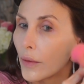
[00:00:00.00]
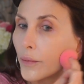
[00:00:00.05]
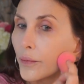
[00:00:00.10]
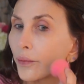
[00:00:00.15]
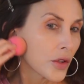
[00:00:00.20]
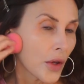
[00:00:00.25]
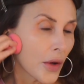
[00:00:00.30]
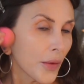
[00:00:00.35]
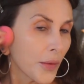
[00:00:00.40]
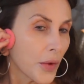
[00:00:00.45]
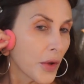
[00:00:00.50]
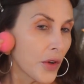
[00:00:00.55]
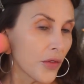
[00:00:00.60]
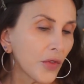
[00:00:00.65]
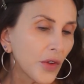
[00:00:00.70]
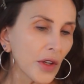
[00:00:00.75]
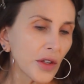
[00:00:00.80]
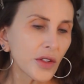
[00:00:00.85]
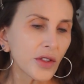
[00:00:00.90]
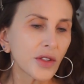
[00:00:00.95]
So I'm gonna
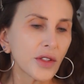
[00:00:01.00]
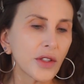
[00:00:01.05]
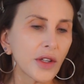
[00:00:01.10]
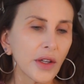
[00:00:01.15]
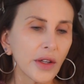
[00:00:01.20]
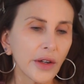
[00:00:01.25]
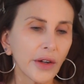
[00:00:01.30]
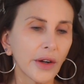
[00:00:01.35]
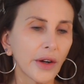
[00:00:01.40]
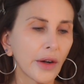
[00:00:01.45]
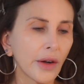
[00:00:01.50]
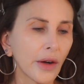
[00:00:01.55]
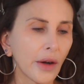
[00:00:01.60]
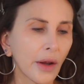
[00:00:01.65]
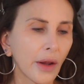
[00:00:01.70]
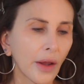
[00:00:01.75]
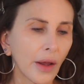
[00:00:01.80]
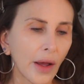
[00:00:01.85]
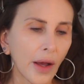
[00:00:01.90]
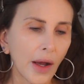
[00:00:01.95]
fix dinner.
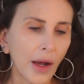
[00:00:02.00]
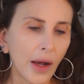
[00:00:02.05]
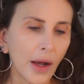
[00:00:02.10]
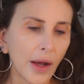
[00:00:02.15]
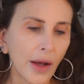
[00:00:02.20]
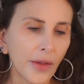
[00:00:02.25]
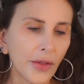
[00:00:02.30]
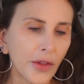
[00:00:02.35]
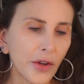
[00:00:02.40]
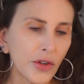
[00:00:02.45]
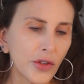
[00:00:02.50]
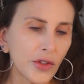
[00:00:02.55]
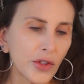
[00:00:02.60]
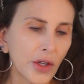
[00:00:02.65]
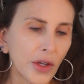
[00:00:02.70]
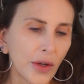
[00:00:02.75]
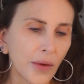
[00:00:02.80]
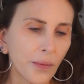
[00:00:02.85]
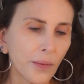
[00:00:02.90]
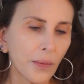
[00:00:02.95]
There's
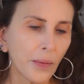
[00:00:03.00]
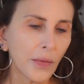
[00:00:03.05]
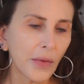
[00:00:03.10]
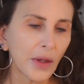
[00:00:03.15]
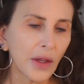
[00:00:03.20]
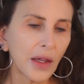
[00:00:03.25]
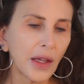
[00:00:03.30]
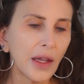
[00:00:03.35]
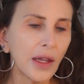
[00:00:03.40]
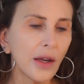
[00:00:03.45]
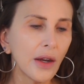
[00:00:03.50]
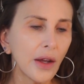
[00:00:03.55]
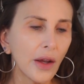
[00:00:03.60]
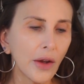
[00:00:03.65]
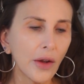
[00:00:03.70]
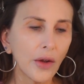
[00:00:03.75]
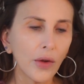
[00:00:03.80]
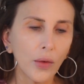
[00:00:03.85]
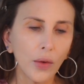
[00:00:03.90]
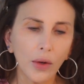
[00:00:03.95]
a
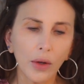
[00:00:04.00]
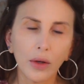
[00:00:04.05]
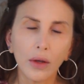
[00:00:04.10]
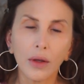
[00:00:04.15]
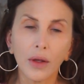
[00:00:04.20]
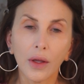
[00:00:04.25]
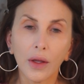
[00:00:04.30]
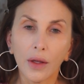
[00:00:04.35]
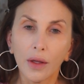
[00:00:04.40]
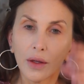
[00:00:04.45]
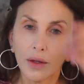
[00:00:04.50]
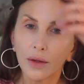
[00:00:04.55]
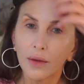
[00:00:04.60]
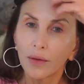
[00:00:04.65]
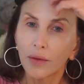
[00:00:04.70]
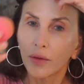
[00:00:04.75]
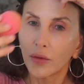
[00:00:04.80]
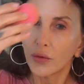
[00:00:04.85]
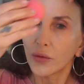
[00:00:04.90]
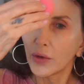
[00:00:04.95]
keto
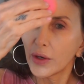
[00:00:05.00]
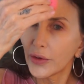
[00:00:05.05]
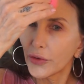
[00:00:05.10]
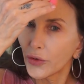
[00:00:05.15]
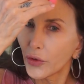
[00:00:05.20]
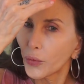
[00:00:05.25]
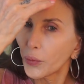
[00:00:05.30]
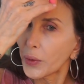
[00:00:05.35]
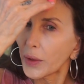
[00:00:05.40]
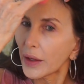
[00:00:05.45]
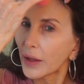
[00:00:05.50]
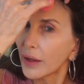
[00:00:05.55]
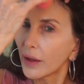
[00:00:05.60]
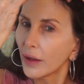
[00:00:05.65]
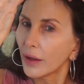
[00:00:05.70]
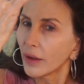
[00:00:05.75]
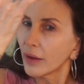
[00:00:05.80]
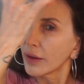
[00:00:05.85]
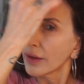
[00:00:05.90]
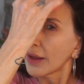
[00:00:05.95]

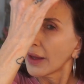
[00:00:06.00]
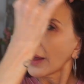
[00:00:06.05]
recipe.